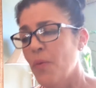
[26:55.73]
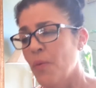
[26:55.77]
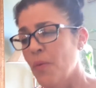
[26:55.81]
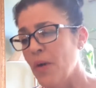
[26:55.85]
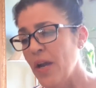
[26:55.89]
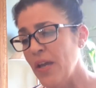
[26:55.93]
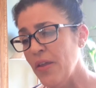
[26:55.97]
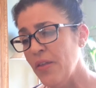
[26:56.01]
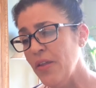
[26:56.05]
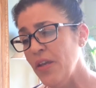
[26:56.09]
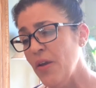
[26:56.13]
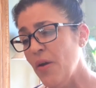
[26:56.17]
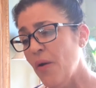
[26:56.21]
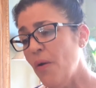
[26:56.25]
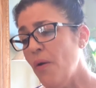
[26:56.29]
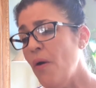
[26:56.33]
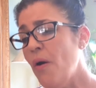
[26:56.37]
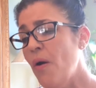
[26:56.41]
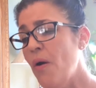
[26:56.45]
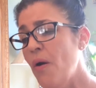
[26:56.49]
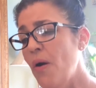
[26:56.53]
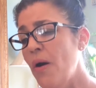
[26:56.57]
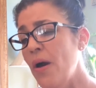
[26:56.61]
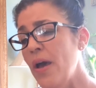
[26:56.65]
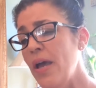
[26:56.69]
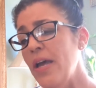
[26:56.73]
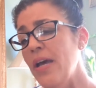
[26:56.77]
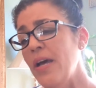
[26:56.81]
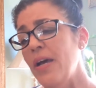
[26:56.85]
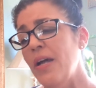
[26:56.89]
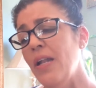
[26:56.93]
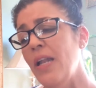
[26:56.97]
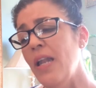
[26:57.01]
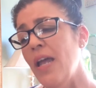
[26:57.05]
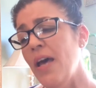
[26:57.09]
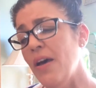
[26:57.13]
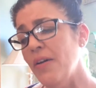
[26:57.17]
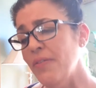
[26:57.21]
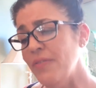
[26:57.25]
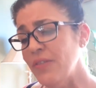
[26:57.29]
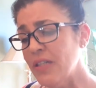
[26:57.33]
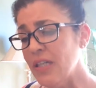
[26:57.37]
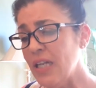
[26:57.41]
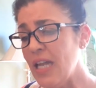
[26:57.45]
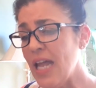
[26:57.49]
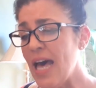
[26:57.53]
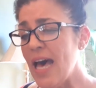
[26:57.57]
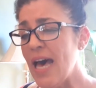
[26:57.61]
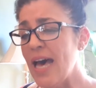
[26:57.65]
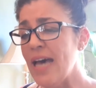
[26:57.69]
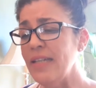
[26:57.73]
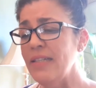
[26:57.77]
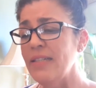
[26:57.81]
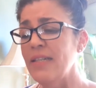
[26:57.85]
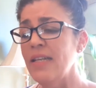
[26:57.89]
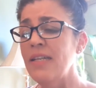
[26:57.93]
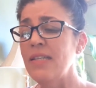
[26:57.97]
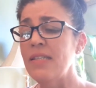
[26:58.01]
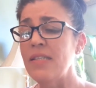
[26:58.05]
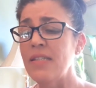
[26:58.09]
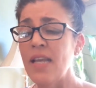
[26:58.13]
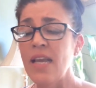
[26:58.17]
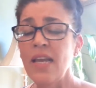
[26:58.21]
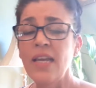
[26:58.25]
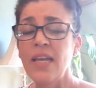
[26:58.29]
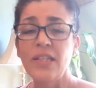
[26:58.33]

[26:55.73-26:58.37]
where the oil of gladness